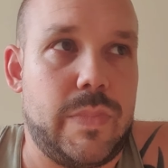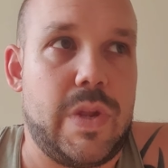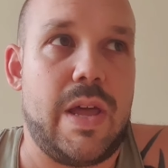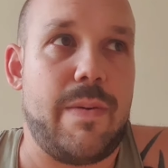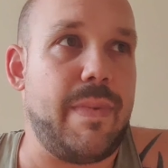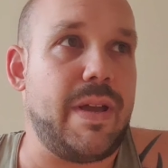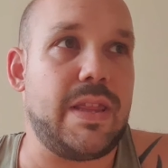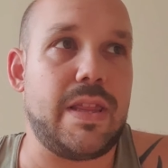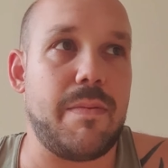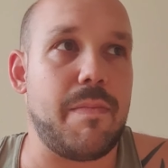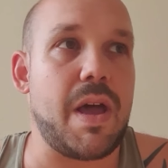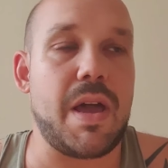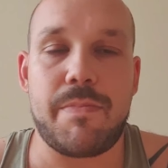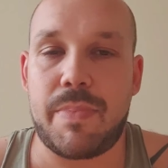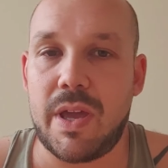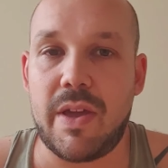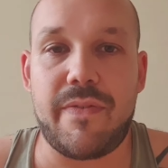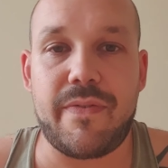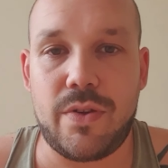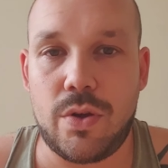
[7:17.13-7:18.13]
I mean, there might
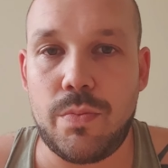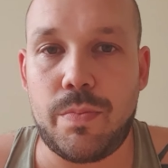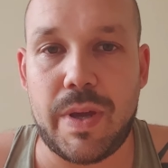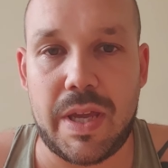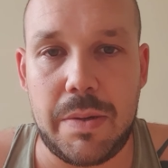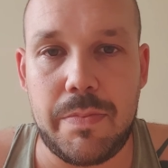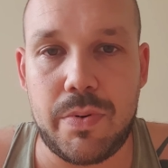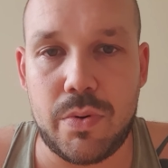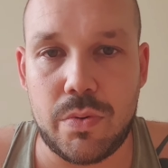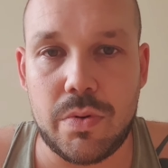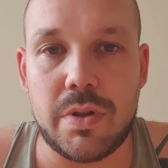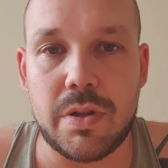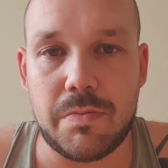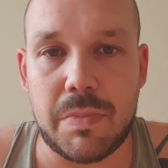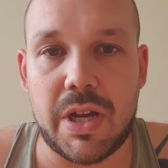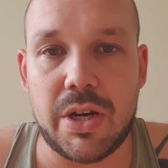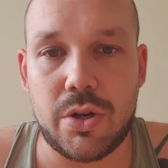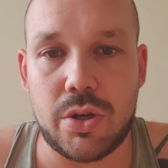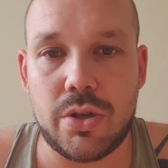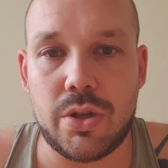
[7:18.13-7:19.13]
be a few people that
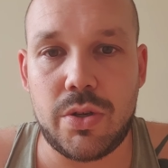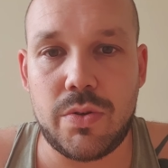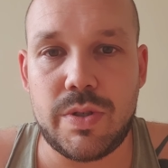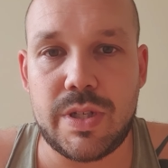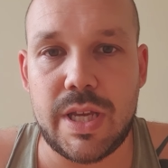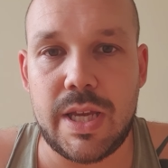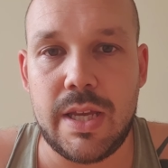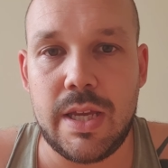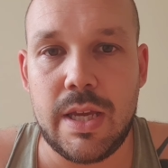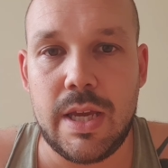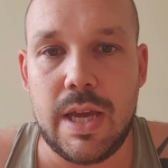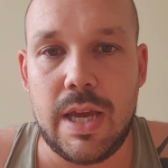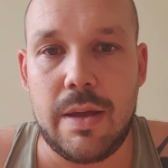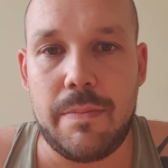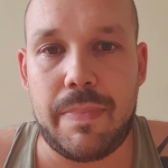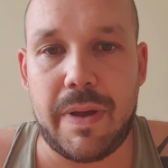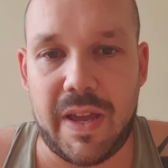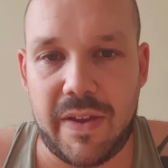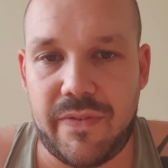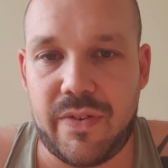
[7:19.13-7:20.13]
might not use it,
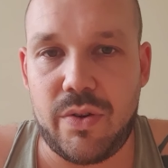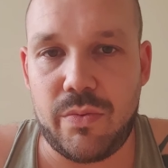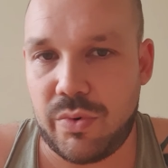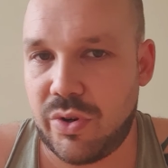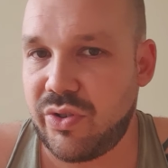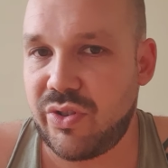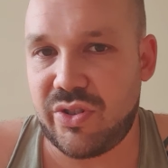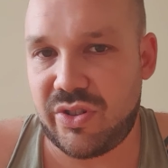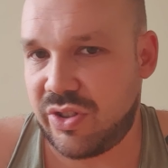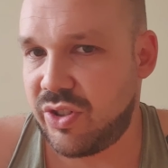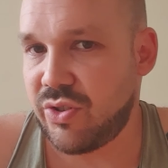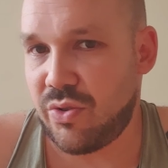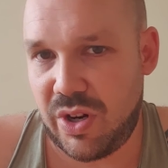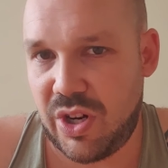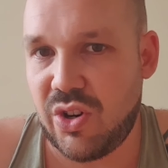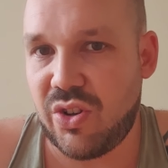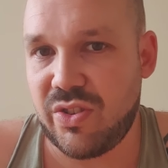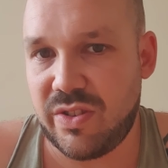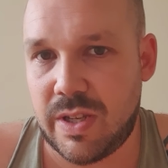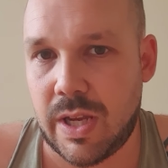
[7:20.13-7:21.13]
but if you want
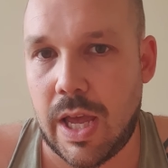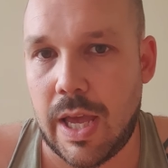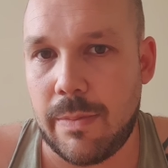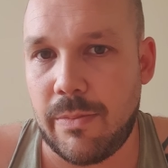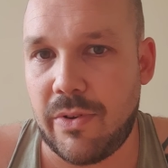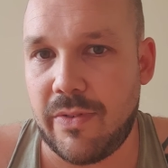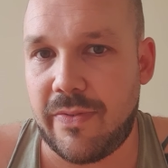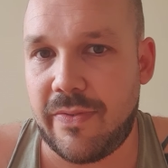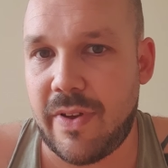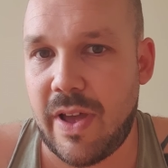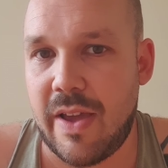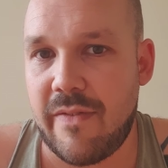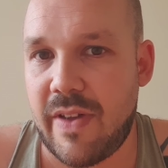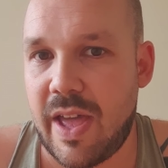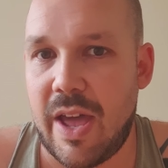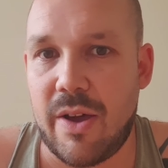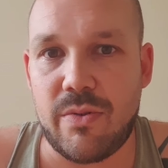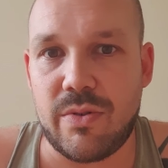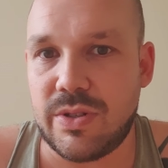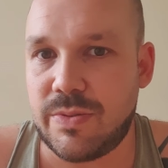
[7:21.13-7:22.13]
screen on time of 5
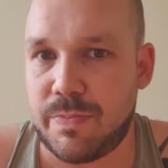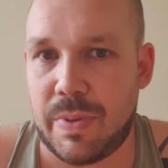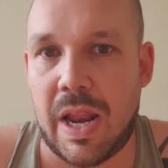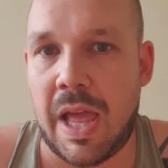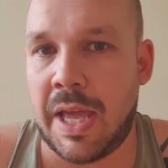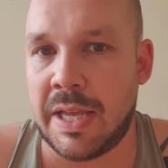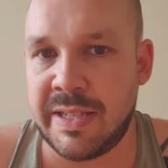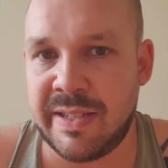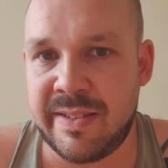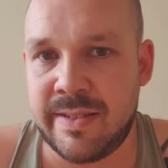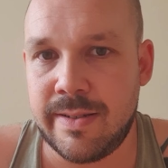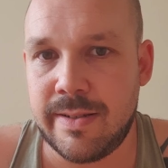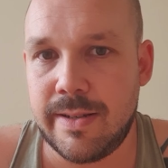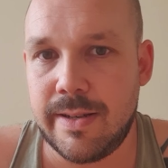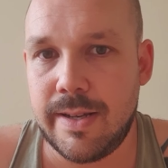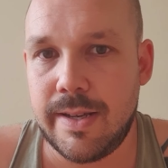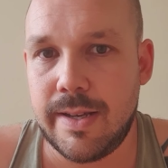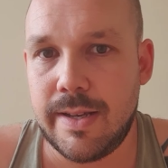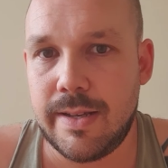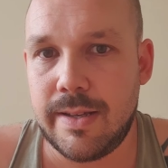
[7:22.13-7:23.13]
hours plus,
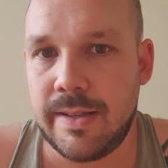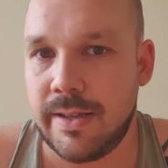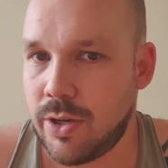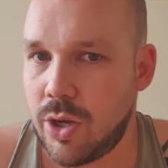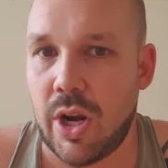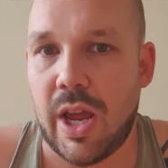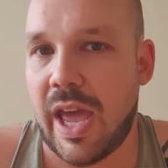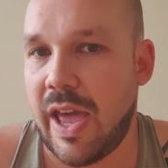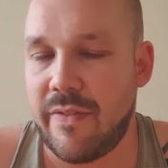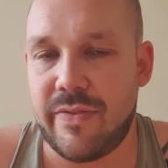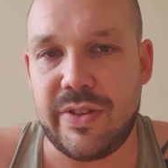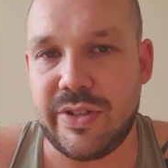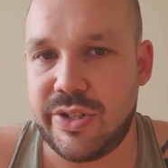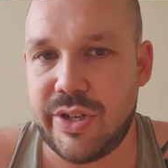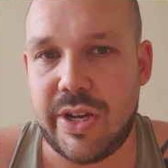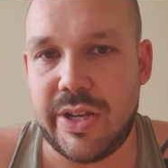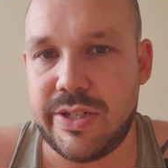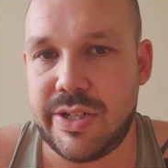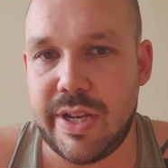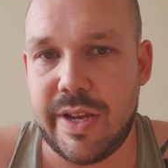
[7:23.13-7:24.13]
you're going to have to
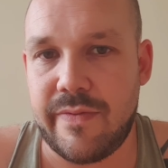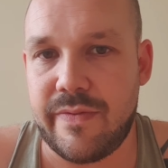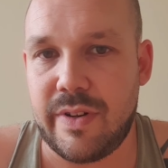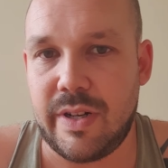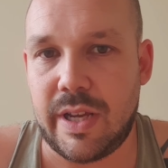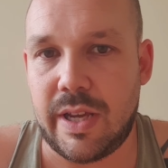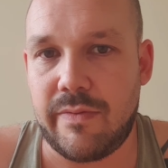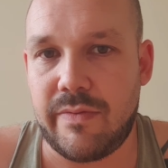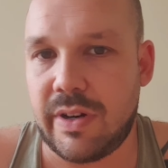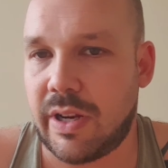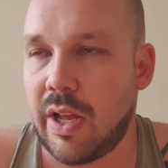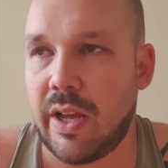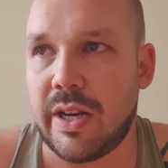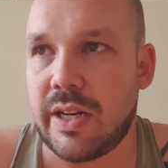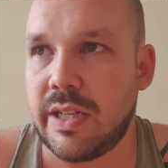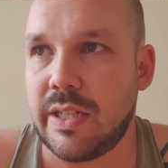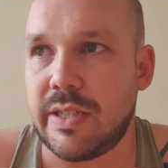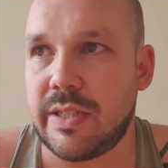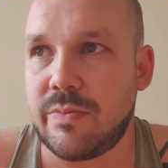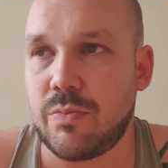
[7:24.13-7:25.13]
charge it every day,
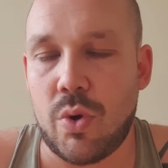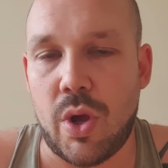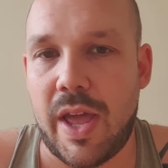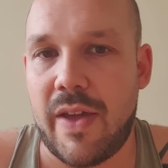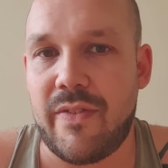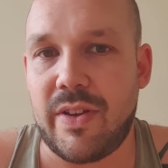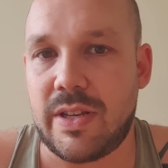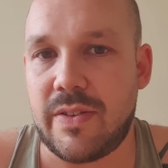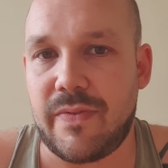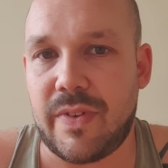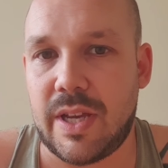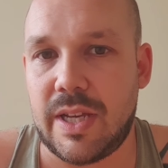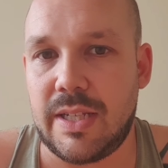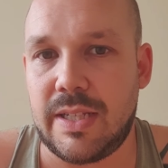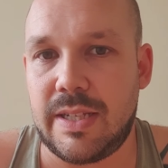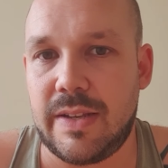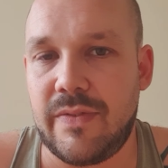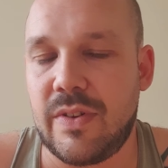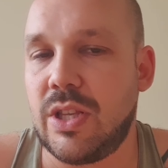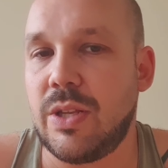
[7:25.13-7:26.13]
regardless, whatever
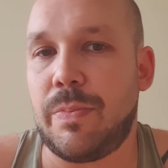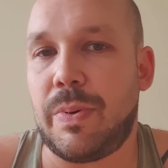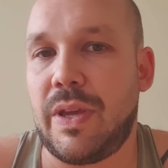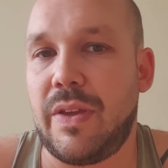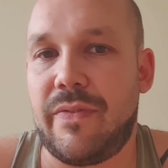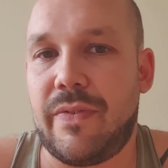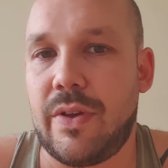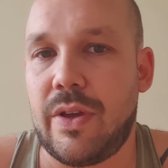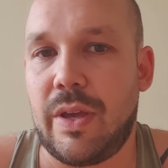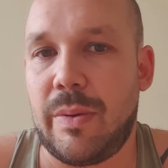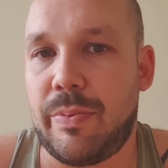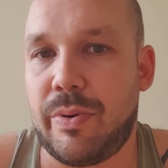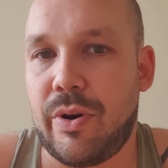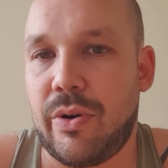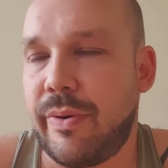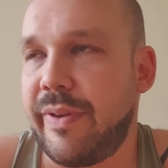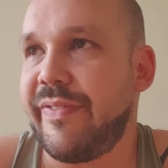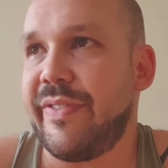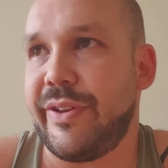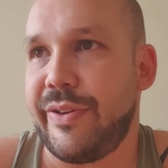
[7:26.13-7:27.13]
device. Even the P30
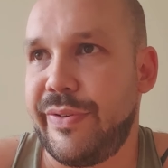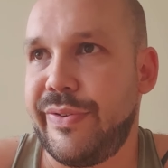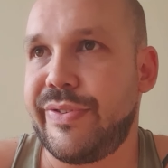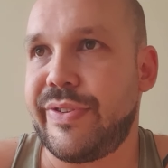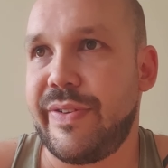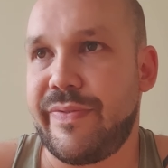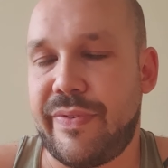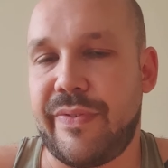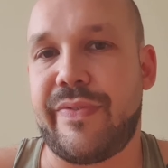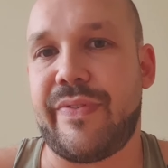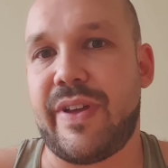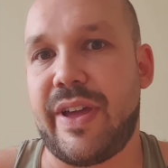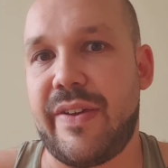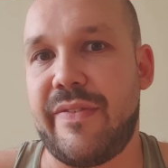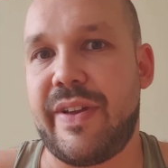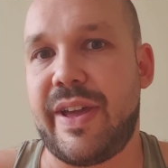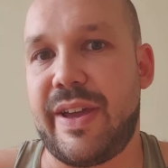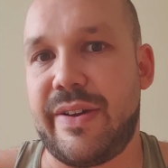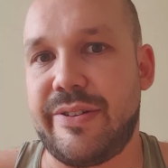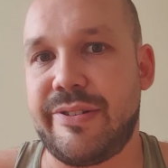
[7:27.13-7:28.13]
Pro, if you used it for
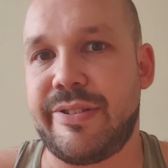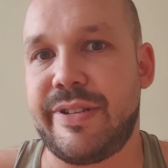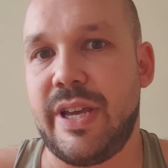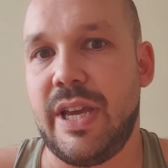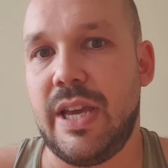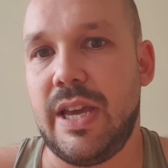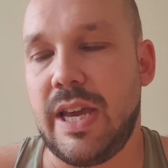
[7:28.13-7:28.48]
5 hours